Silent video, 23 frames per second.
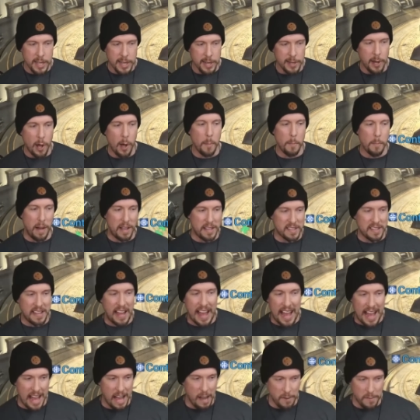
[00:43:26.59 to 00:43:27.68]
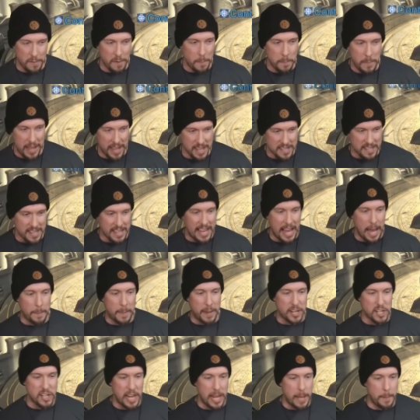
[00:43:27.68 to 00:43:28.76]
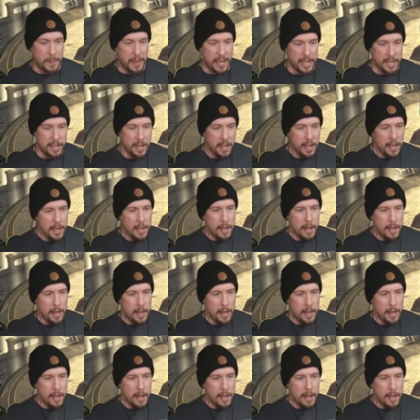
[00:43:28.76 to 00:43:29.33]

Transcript: you know, must-have, amazing, epic champion.